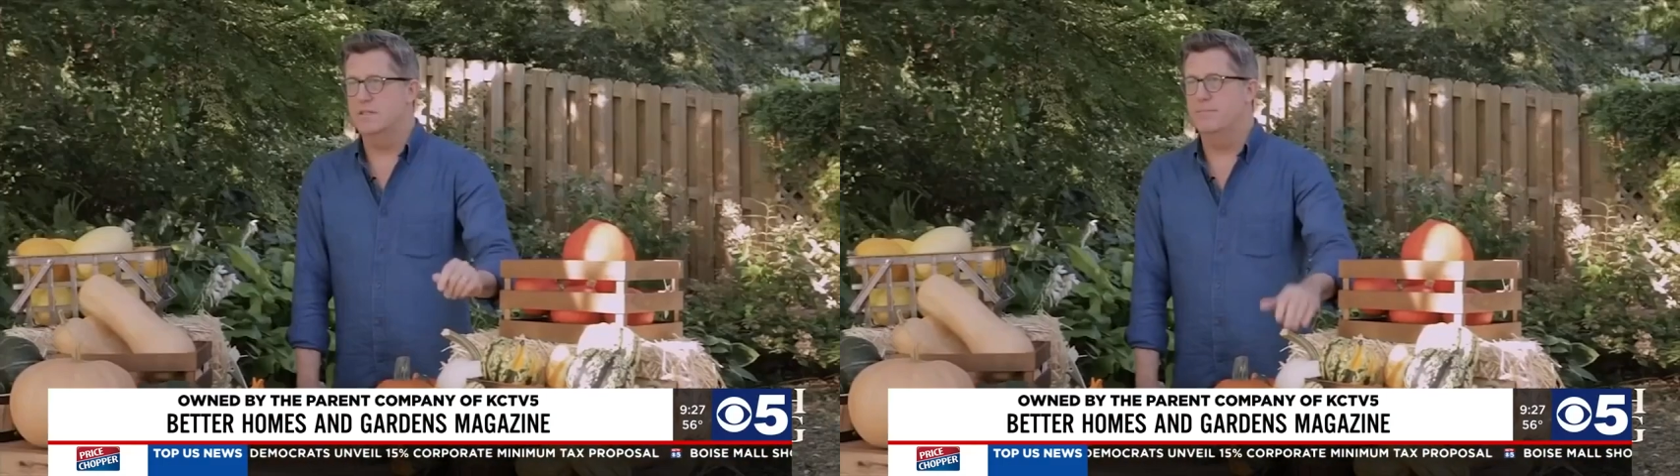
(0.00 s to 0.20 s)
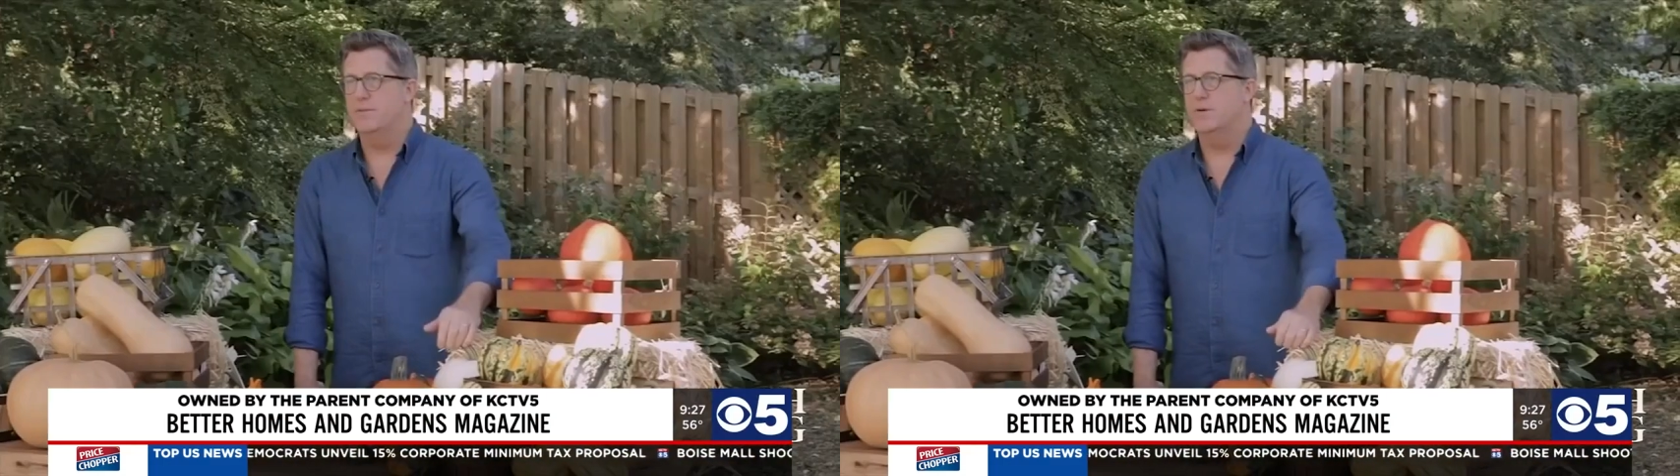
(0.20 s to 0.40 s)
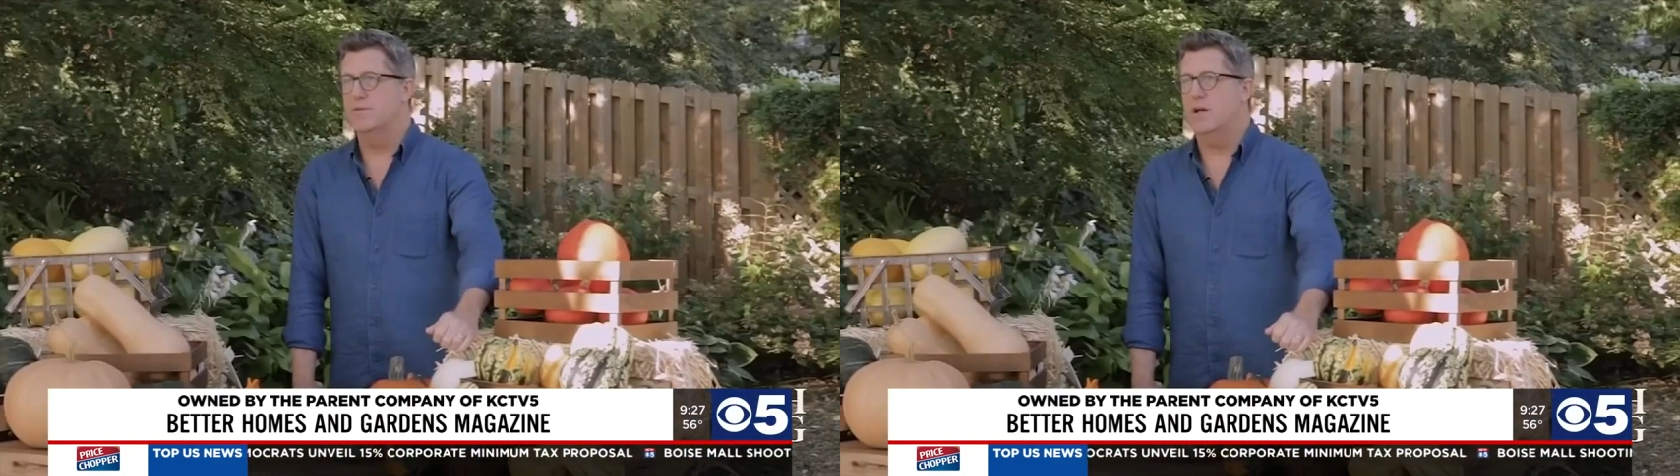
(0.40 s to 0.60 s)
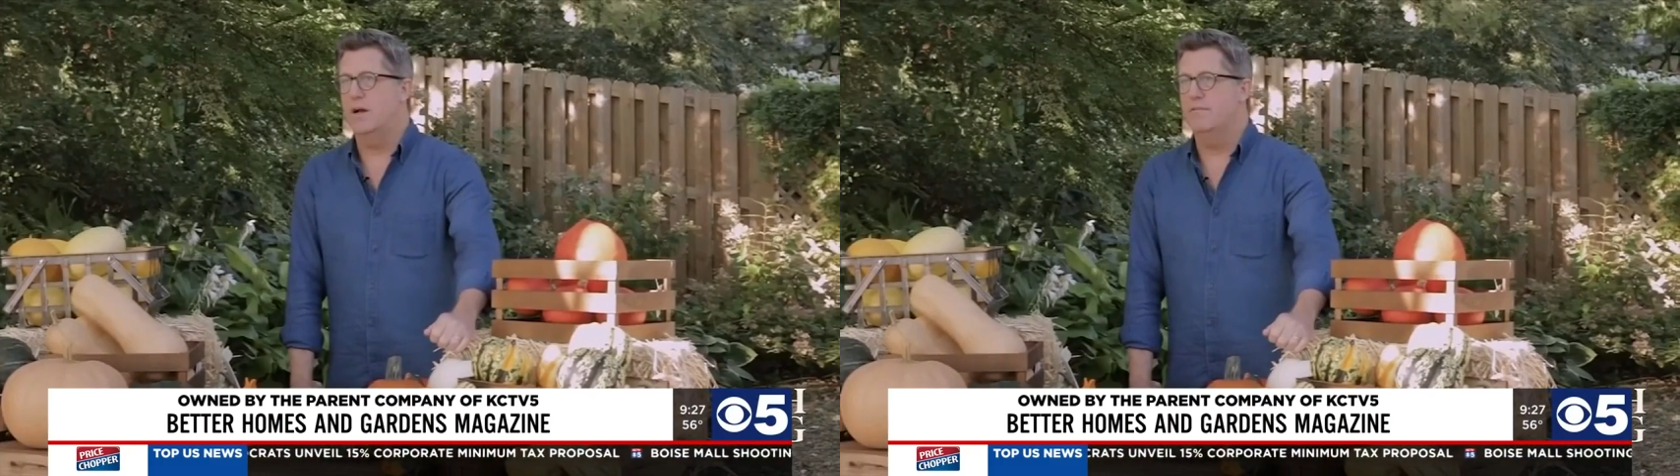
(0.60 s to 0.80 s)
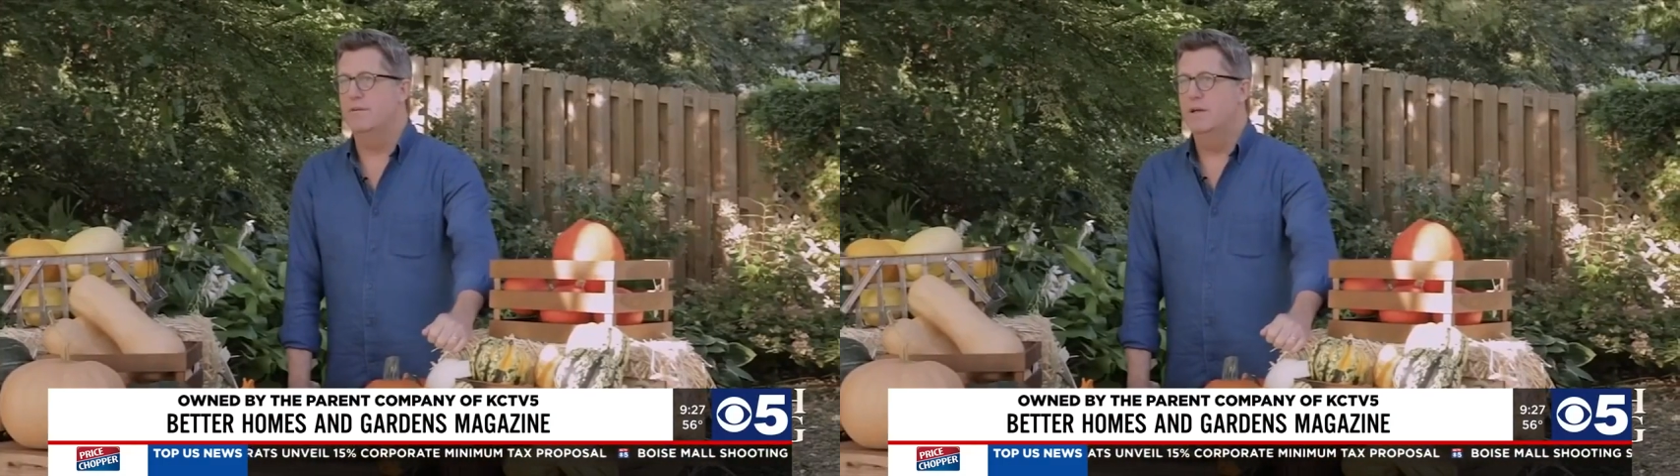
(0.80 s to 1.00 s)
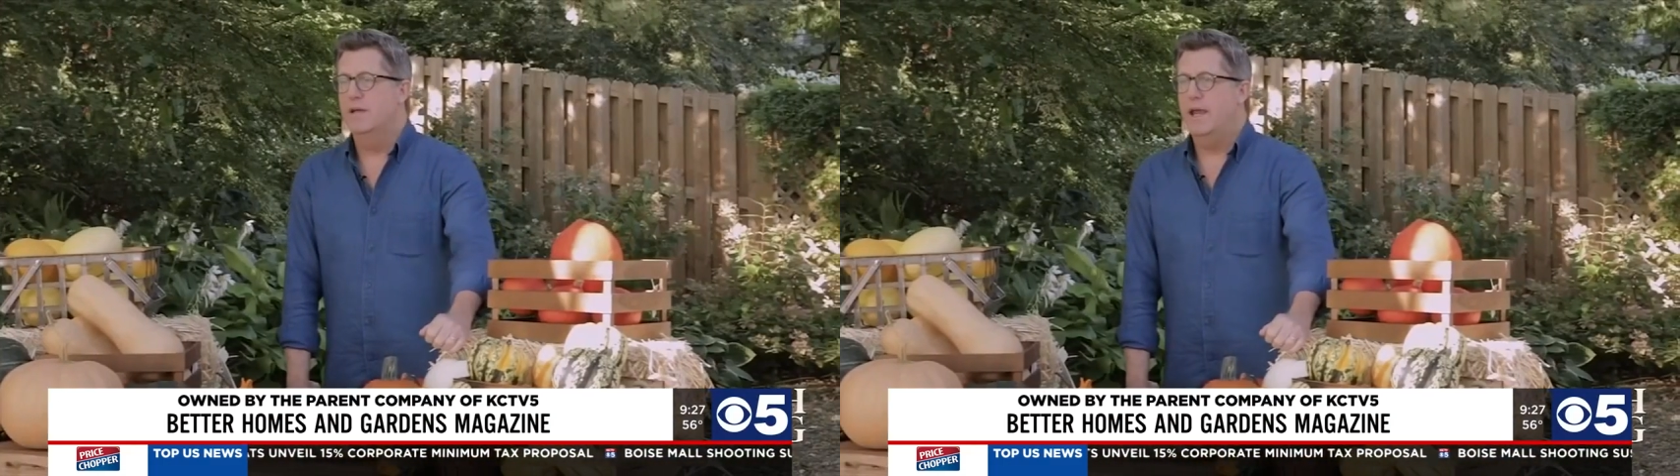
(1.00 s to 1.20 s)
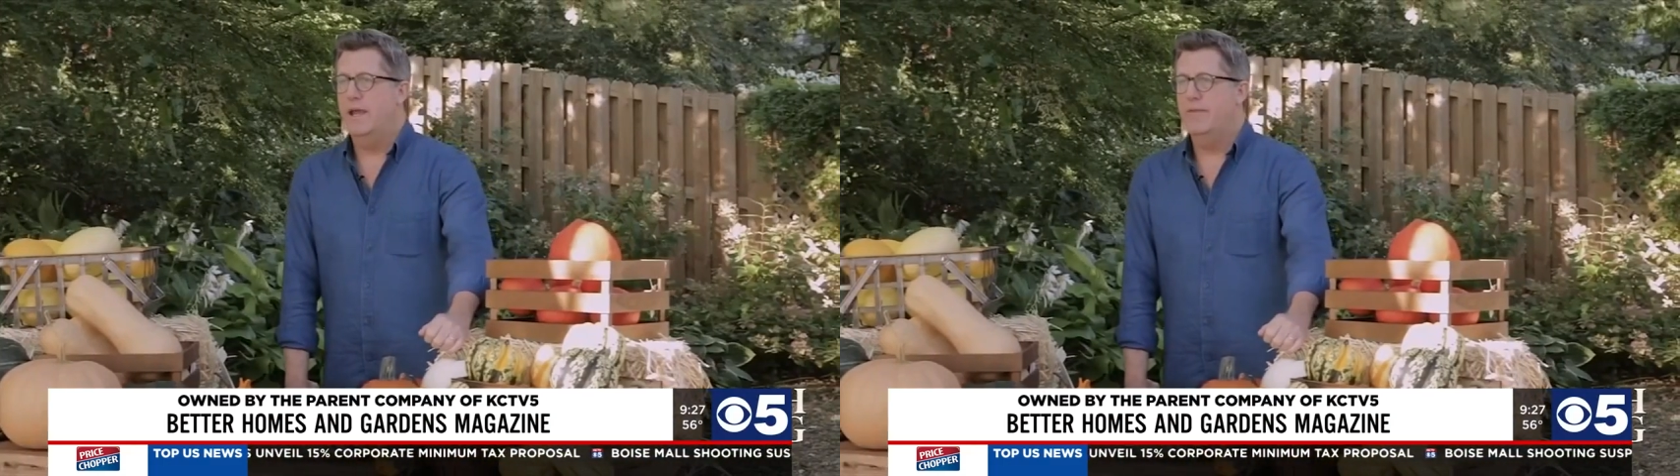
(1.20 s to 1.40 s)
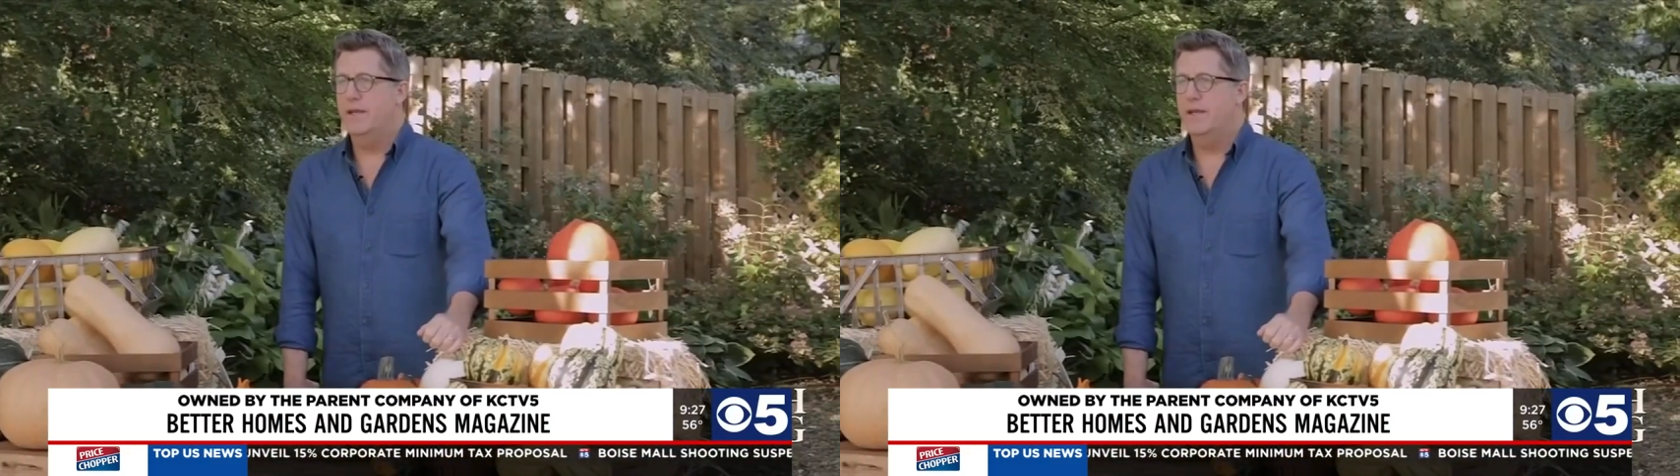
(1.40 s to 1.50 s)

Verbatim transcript: snip those off and